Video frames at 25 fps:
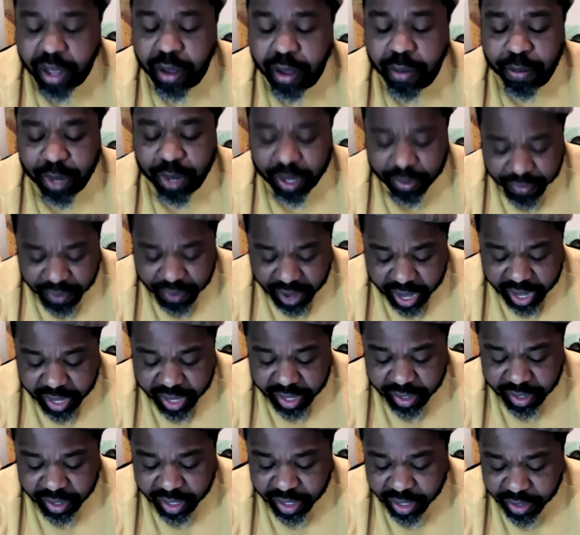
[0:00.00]
but
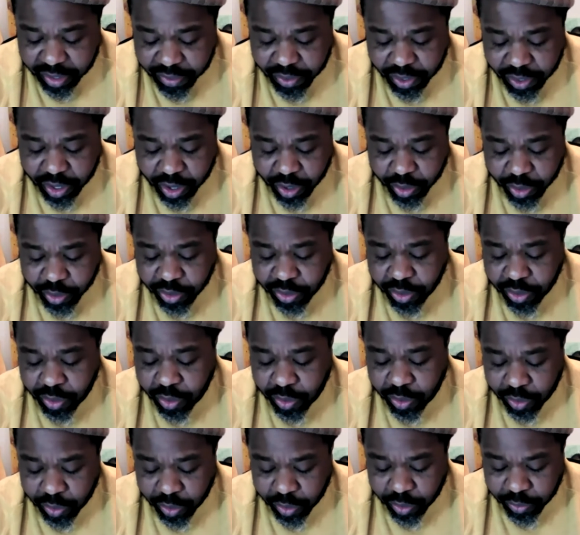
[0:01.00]
find
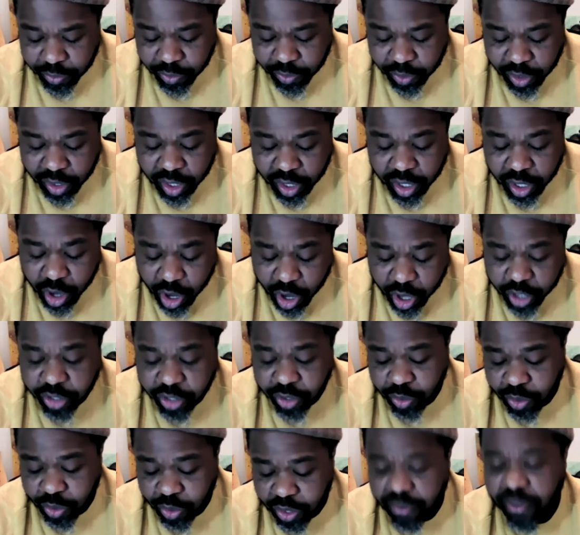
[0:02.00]
the loss
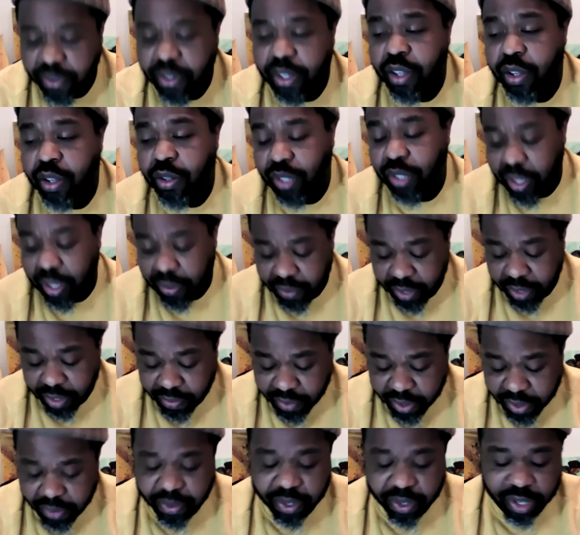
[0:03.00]
so difficult even
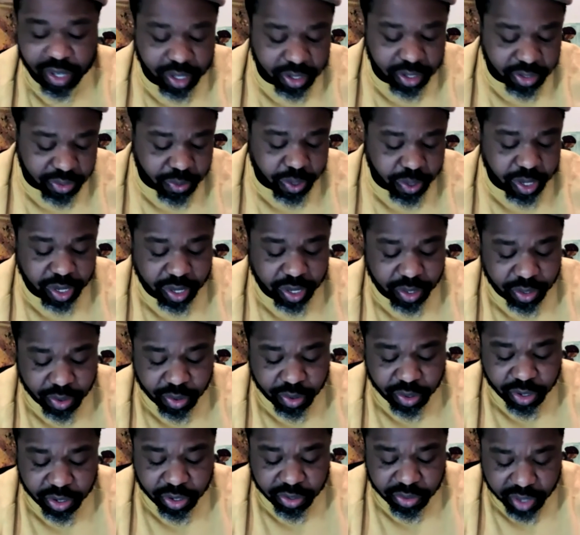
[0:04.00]
15, 20, and
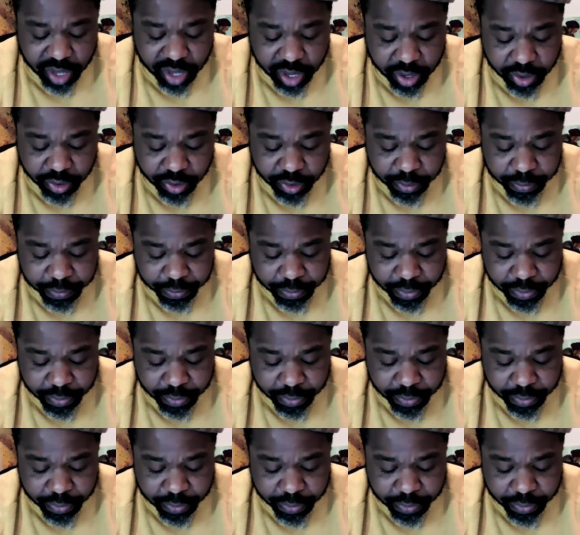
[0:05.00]
30 years later,